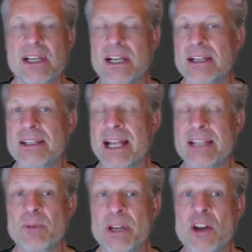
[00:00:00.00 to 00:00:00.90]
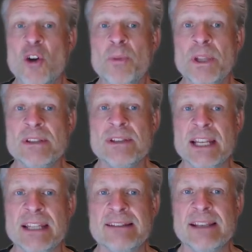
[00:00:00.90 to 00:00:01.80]
Uh, that's when it opens
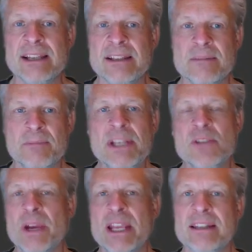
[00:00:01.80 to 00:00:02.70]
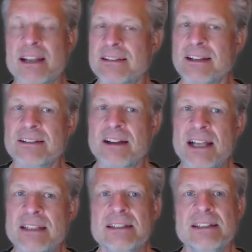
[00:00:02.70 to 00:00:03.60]
and it says, please wait, dot, dot,
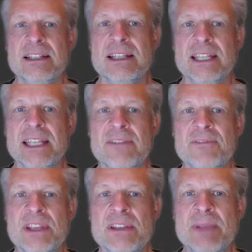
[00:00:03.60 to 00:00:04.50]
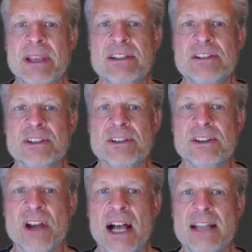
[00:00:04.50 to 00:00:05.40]
dot. If this message is
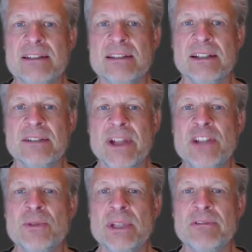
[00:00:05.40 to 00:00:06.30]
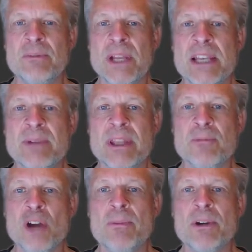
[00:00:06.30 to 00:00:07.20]
not eventually replaced by the
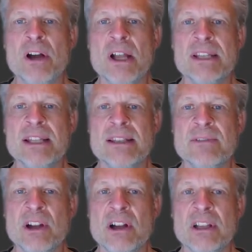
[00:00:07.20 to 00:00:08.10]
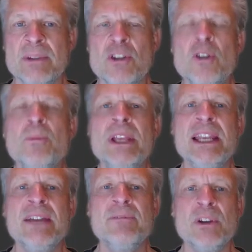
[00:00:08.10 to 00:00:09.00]
proper contents of the document, your
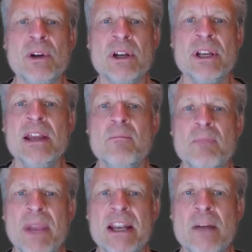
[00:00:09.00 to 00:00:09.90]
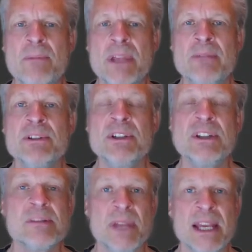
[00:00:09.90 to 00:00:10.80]
PDF viewer may not be able to
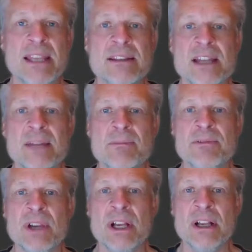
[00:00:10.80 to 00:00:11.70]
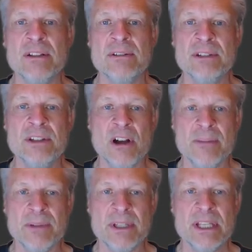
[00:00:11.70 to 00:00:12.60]
display this type of uh,
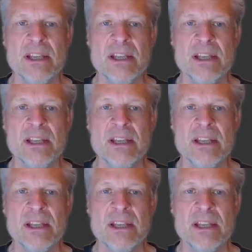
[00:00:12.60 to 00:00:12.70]
document.